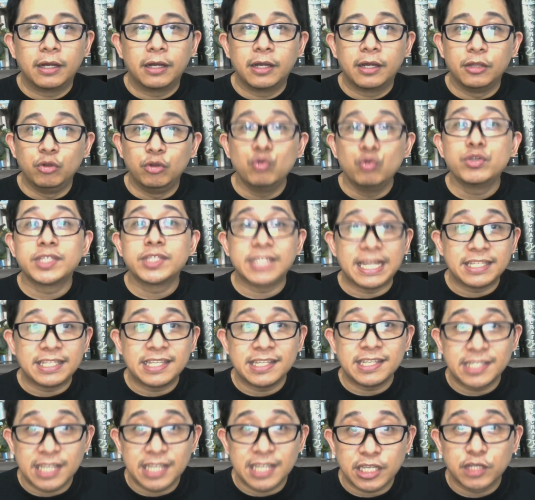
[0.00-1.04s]
do
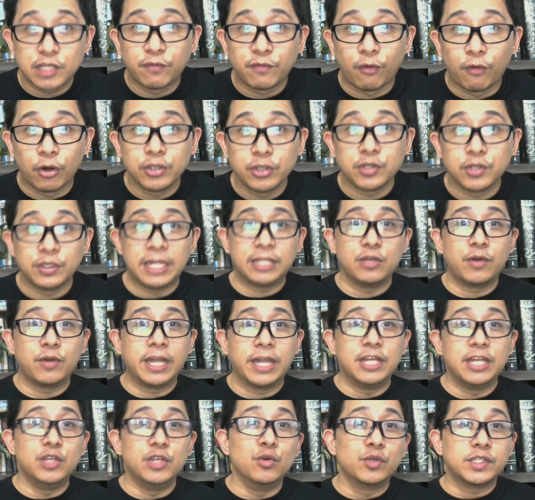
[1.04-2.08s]
statistics for, so that you
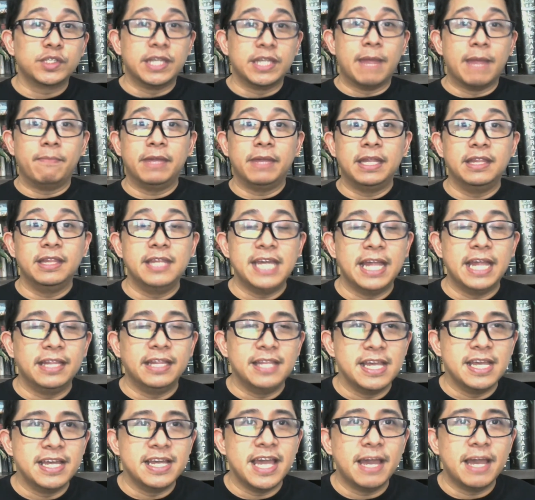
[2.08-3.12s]
can use them in
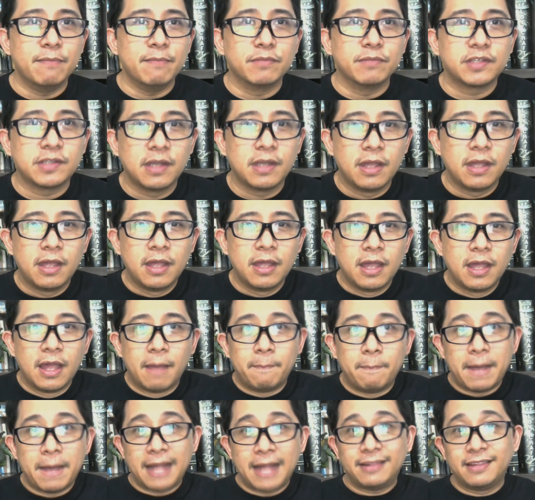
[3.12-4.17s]
D&D games.
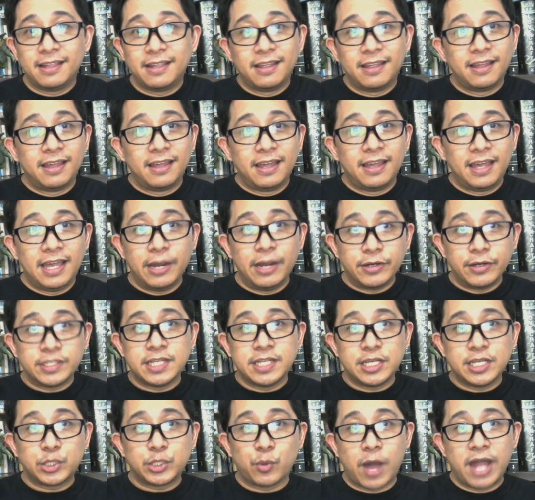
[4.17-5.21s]
But here's
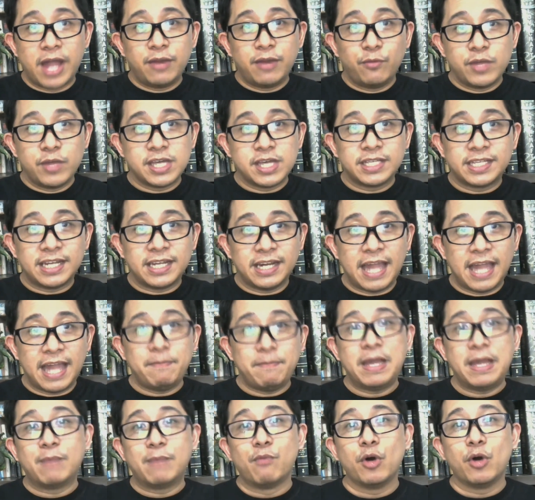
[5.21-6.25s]
this one, which is an
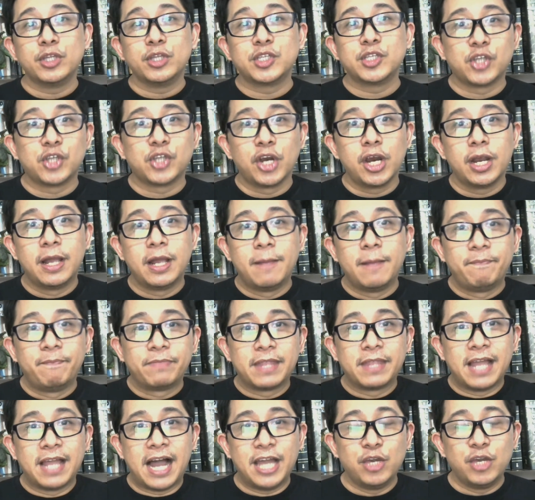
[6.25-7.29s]
epic monster.
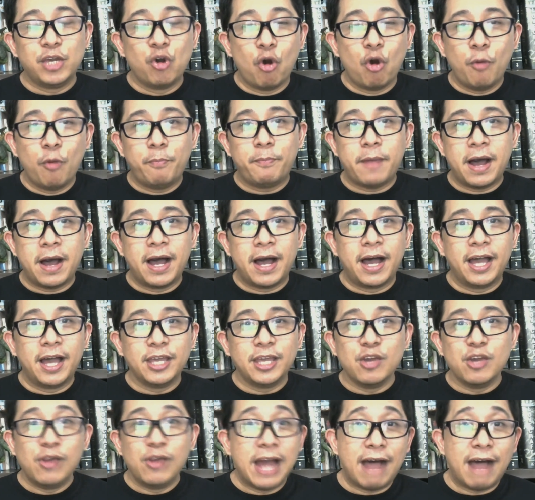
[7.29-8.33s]
I hope
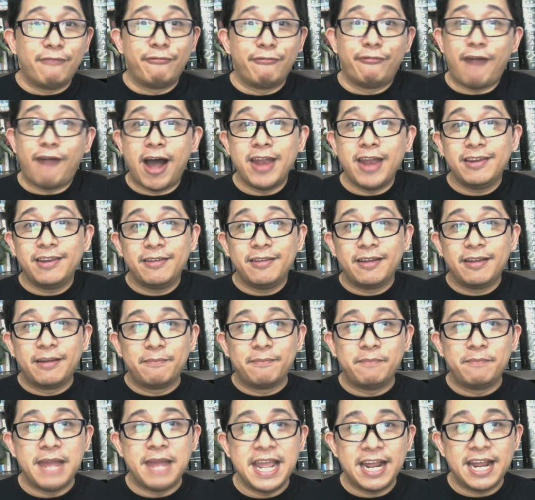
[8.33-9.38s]
you'll have fun
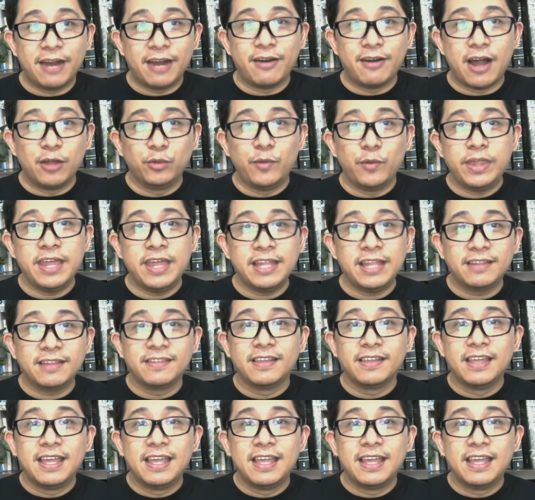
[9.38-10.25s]
playing around with it,